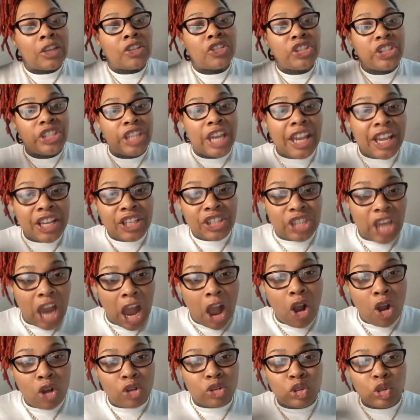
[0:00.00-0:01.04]
She
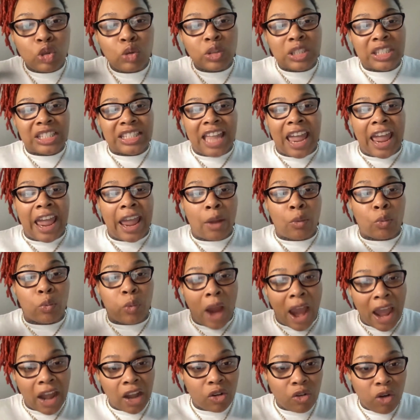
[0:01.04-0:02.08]
chose to stand
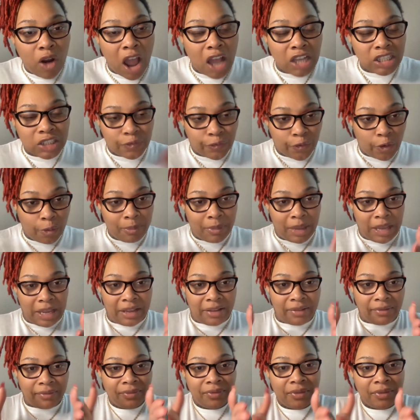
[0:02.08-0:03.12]
right across from me.